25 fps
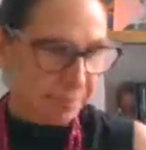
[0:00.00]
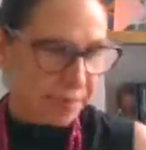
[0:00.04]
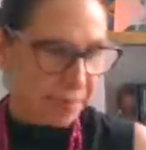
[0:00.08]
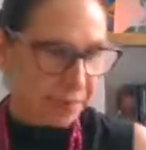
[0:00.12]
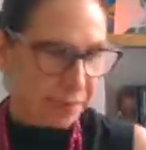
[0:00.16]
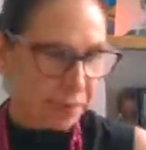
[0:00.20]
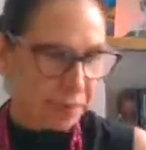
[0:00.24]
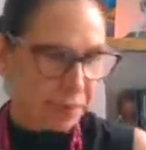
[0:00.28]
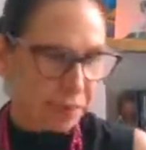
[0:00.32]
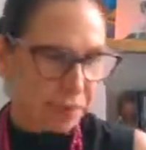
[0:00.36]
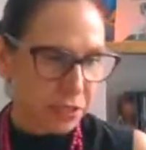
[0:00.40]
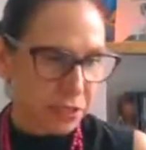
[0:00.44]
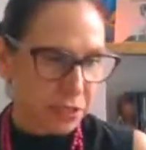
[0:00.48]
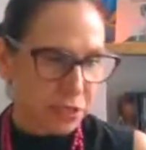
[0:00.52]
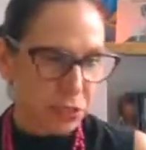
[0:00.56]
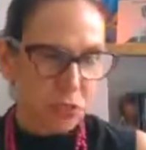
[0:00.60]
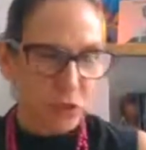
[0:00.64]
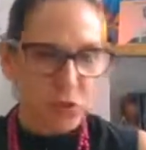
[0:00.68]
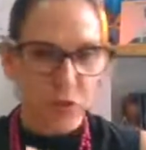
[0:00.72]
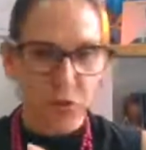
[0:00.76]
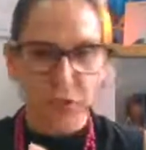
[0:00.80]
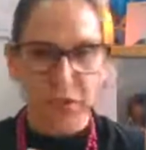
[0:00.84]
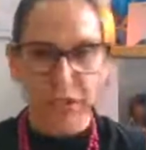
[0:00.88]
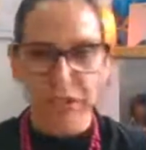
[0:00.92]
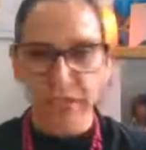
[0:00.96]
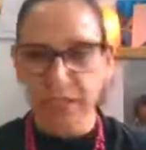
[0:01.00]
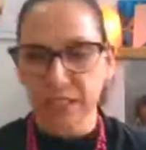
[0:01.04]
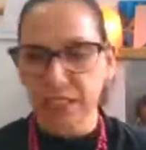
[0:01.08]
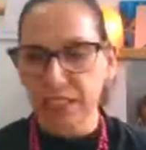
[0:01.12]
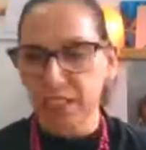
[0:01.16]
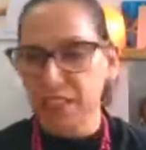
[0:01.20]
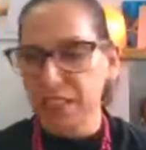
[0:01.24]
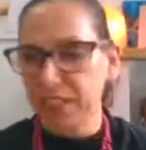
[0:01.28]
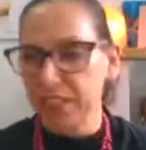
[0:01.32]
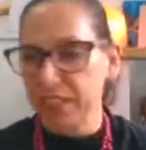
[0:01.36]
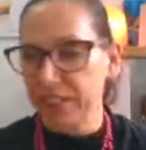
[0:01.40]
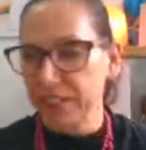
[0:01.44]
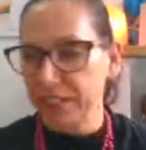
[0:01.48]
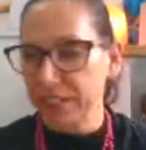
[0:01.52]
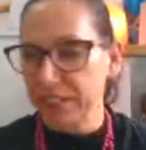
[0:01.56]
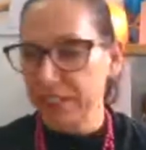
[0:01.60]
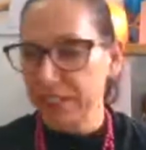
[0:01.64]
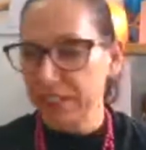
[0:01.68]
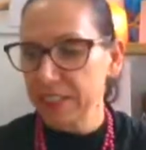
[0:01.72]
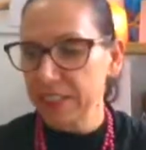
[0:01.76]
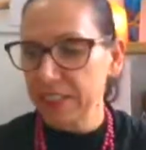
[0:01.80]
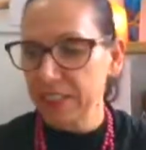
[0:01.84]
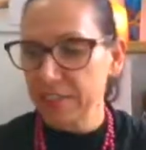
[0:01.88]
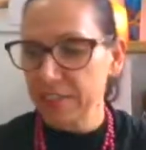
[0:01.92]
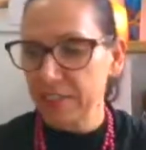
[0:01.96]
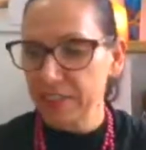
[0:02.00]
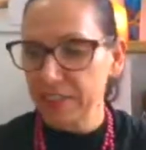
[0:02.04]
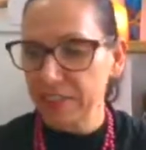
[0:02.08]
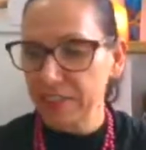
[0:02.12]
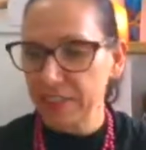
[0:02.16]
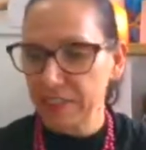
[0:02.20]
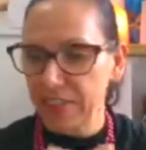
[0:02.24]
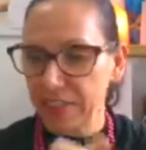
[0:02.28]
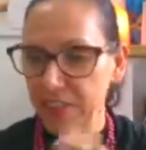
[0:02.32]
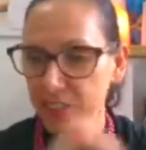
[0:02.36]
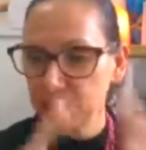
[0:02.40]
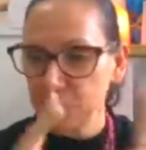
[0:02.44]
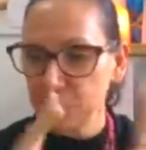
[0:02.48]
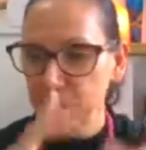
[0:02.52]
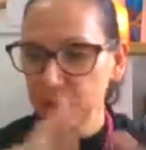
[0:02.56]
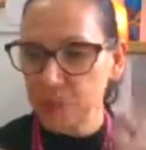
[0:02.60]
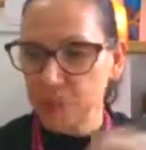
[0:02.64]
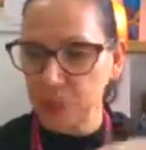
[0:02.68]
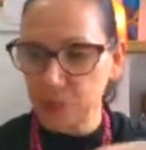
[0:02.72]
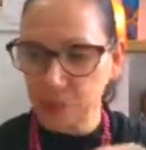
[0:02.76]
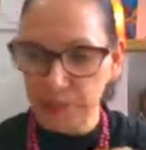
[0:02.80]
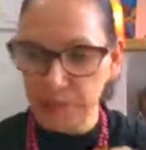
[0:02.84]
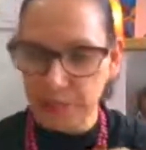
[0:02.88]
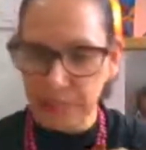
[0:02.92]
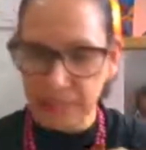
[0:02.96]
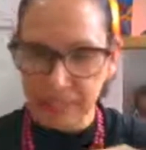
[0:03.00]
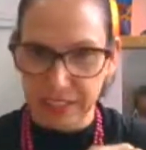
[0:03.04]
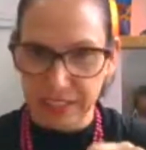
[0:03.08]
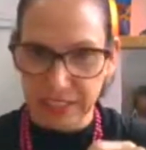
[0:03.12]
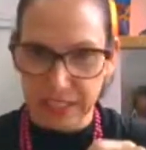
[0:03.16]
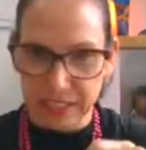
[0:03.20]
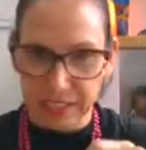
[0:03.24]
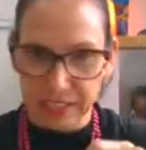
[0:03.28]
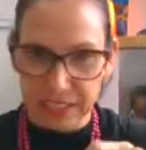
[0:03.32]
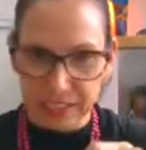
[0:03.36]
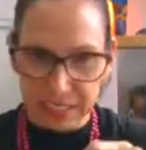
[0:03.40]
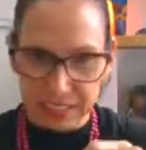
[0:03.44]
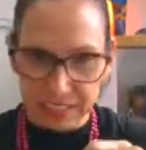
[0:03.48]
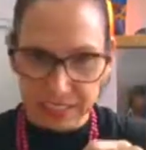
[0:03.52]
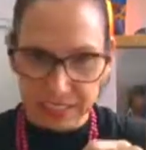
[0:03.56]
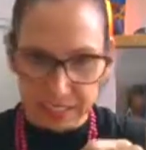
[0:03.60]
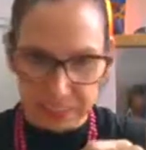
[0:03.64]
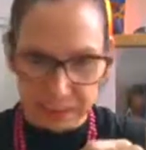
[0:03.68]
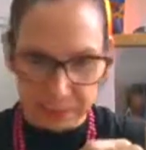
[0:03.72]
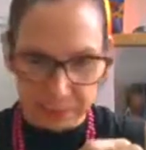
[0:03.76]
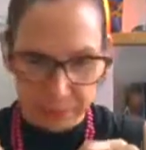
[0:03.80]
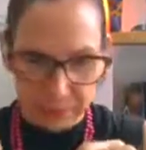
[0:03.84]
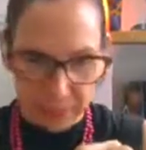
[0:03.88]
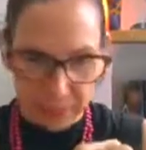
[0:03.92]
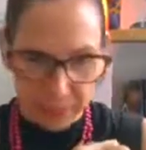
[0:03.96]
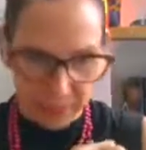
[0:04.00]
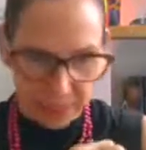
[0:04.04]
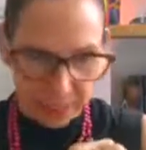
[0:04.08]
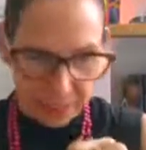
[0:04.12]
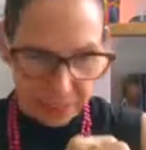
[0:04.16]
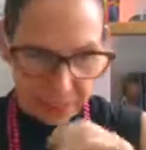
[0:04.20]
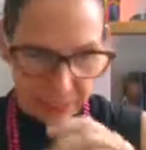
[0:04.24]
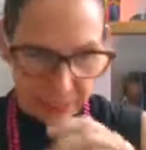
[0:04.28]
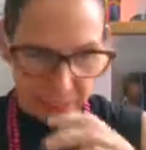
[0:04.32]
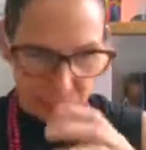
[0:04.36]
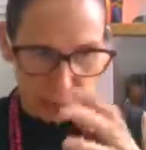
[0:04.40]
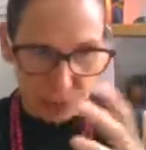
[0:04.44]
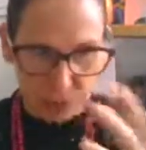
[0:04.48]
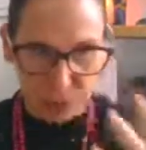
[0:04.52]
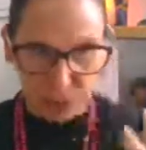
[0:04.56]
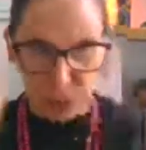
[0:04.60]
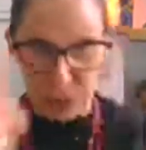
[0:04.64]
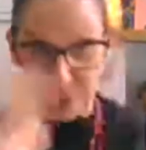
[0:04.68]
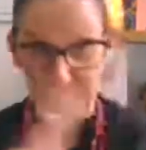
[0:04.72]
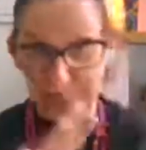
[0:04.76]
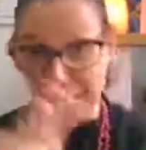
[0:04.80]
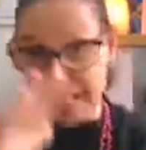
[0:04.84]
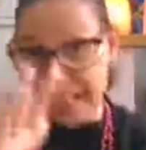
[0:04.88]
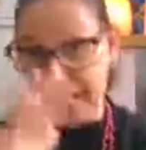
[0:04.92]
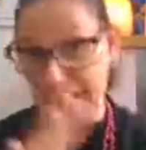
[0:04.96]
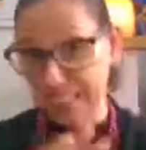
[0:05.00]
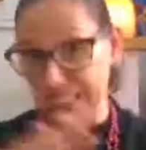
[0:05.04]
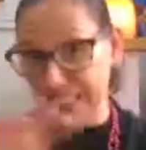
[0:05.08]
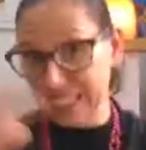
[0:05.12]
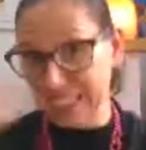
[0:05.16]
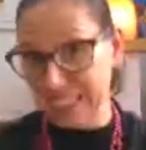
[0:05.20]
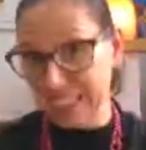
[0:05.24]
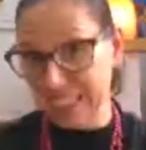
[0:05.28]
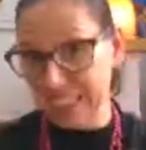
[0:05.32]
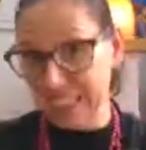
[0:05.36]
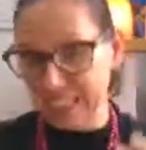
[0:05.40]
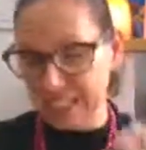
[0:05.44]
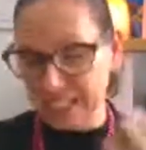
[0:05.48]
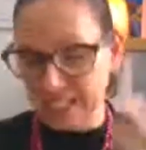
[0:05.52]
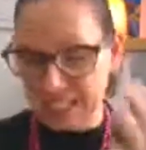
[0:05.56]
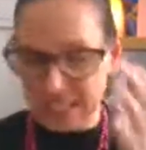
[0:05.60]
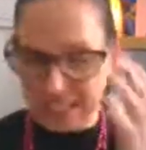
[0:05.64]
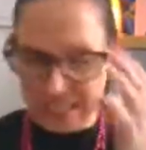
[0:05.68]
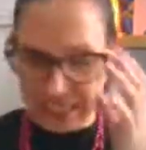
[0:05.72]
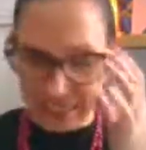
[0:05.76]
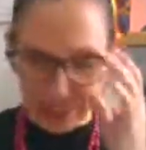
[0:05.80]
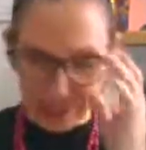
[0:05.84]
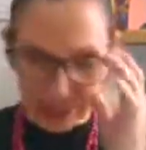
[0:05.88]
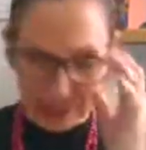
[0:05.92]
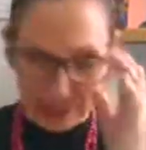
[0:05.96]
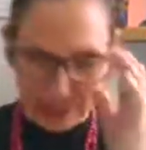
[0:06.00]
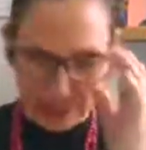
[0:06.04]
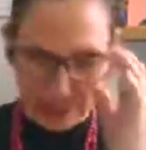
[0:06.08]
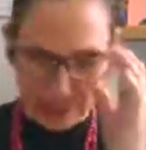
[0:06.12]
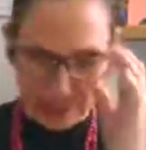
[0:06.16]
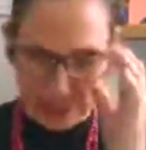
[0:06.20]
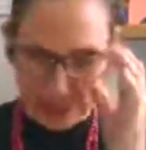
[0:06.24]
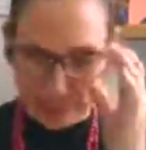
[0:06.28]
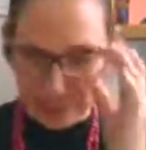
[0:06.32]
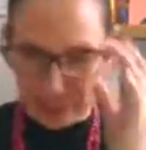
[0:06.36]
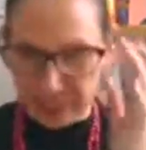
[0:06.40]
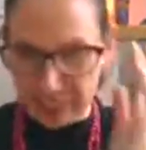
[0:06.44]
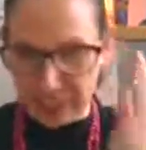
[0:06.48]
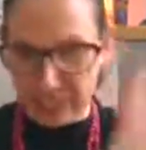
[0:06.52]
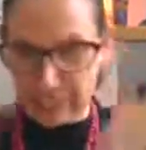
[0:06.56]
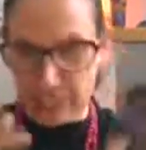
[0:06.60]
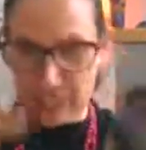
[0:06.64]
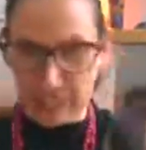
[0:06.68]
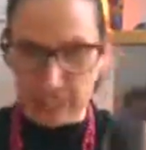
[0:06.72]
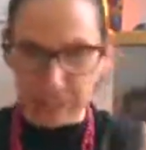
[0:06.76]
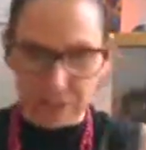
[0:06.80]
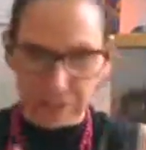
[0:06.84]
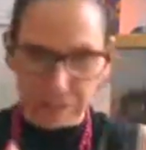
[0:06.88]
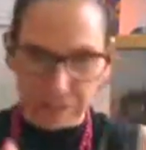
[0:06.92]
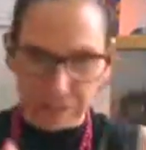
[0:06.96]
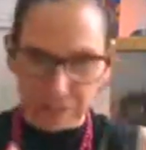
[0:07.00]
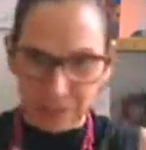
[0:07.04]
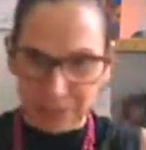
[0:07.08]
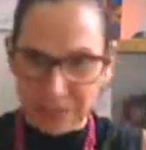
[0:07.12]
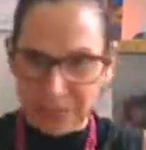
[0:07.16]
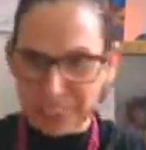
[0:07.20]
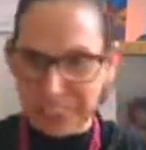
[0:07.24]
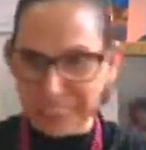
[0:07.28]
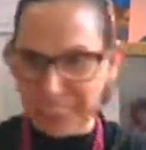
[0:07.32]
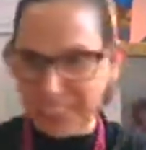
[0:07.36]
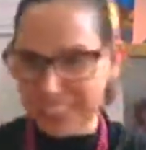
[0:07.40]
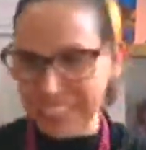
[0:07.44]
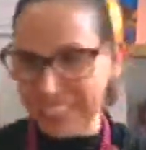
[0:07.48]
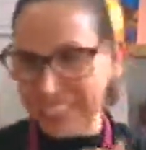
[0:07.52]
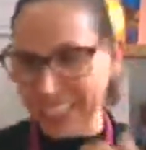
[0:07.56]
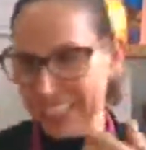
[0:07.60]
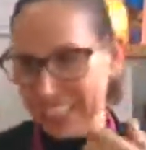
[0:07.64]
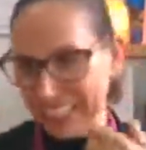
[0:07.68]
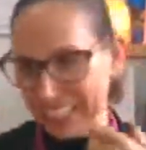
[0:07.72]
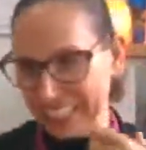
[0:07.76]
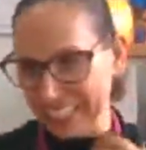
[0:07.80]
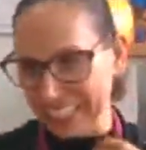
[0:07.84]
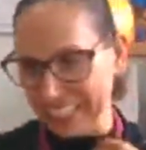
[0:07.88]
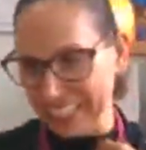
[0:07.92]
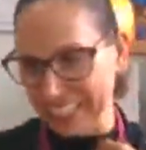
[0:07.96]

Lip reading: and we were just drawing and colouring and stuff. And then as we walked out, these young kids were doing hand sanitizer to everyone. So you queue up and you get your hand